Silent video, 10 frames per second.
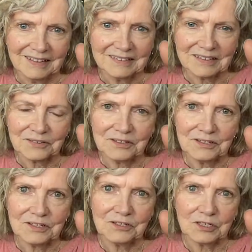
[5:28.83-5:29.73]
So
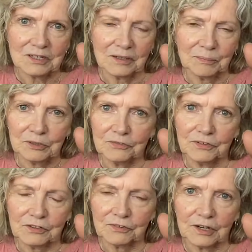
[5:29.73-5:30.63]
this is
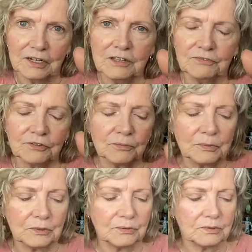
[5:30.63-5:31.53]
perfect for any full
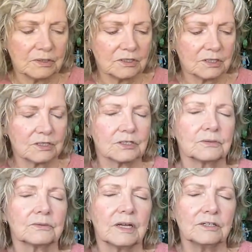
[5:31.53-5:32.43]
moon to just
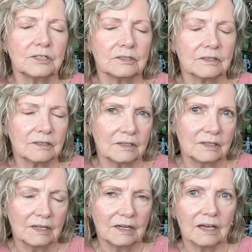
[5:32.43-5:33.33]
surrender
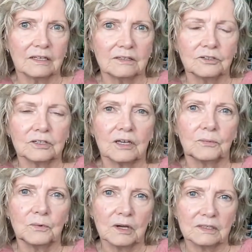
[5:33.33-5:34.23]
and look
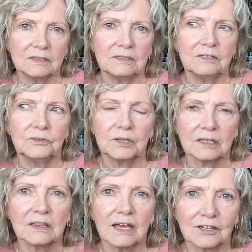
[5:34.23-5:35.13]
at what you
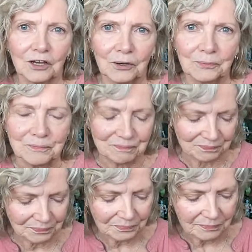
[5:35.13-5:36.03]
can let go.
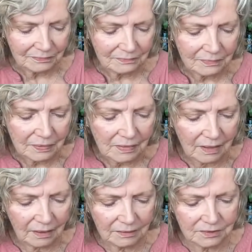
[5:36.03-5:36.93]

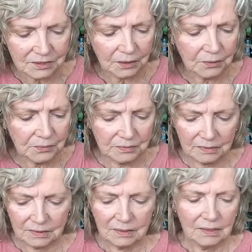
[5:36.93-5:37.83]
So
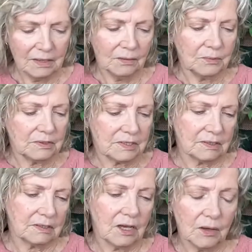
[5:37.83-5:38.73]
what
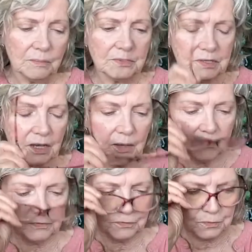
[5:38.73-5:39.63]
comes
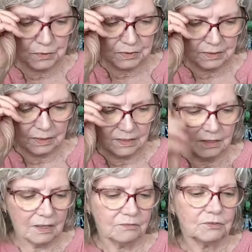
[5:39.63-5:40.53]
up for
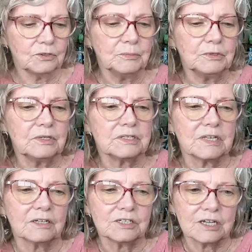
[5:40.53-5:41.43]
full moon in
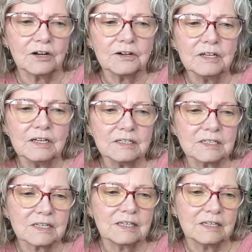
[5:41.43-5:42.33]

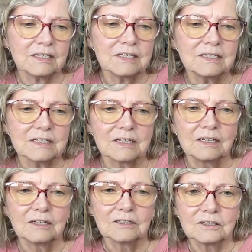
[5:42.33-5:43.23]
Sagittarius is
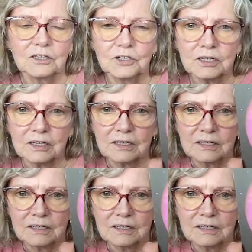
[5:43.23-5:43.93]
look